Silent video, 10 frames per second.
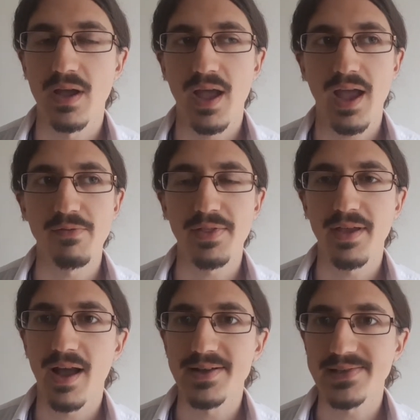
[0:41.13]
Everything
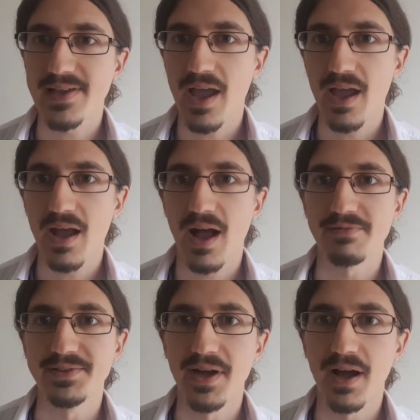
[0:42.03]
I say
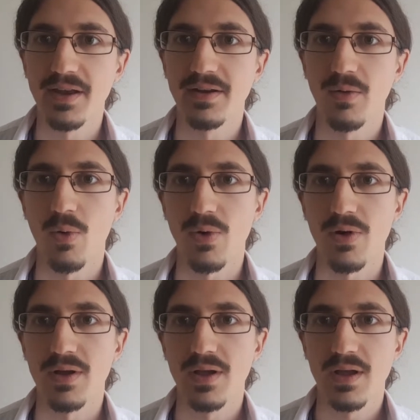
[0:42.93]
I've done,
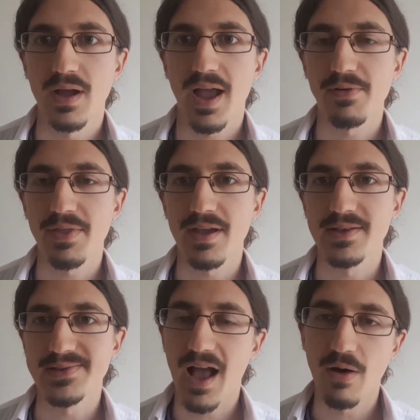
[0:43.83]
or everything
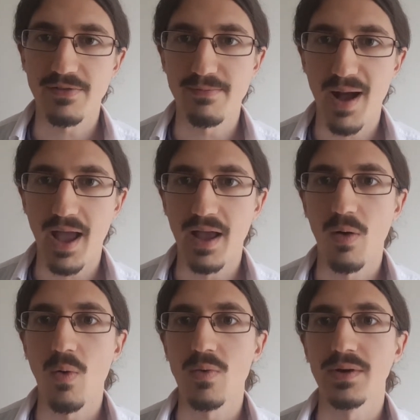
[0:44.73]
is out of my
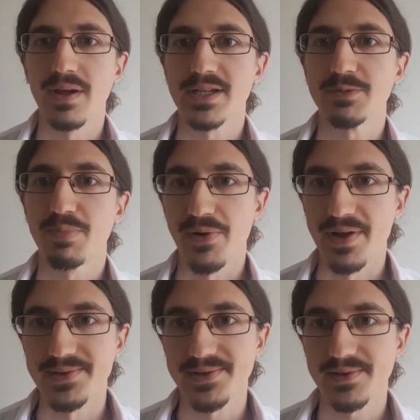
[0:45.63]
own
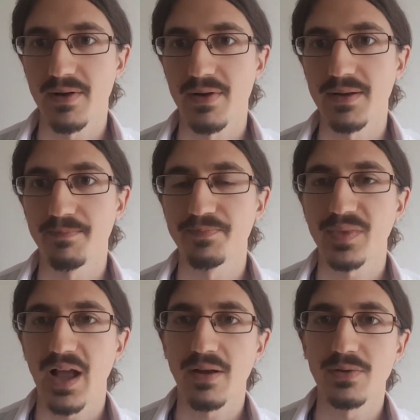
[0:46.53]
experience. All right.
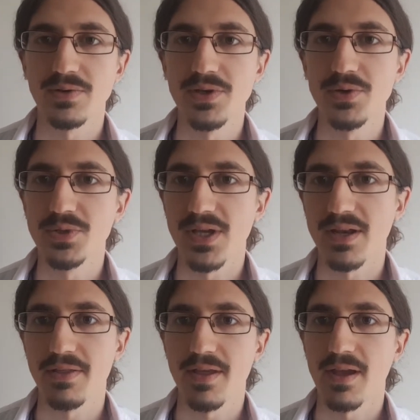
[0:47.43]
I don't use
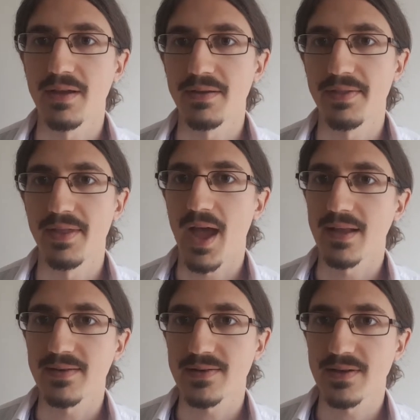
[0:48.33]
anything
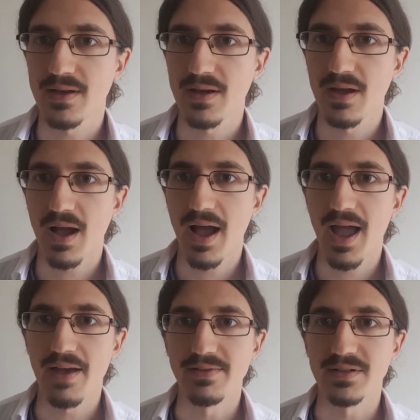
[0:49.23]
that I
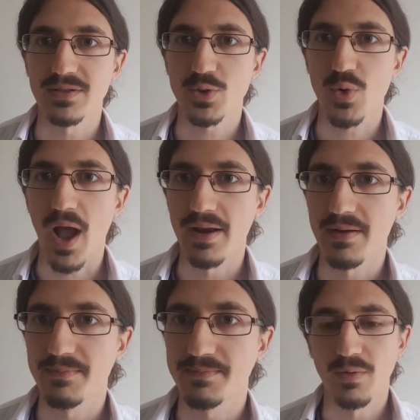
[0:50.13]
haven't tried.
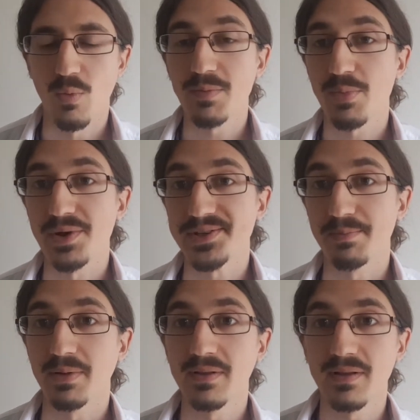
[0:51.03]
One
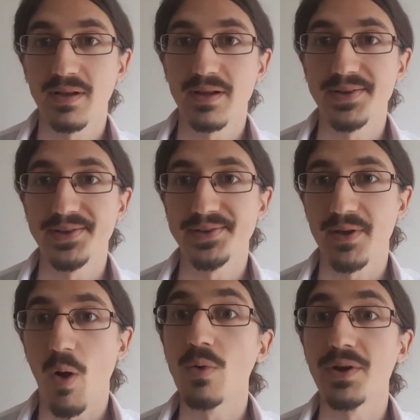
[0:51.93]
principle is
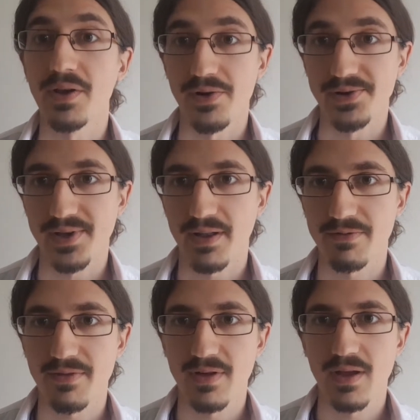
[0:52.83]
owning yourself.
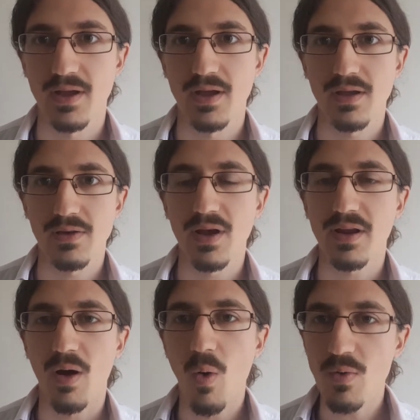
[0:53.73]
You got
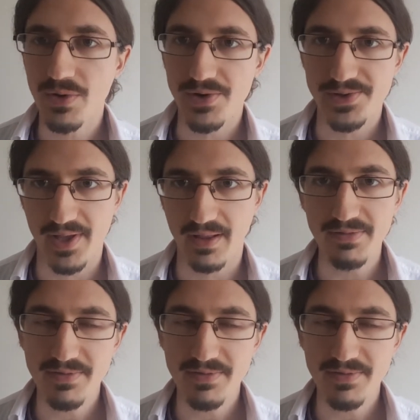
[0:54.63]
to own yourself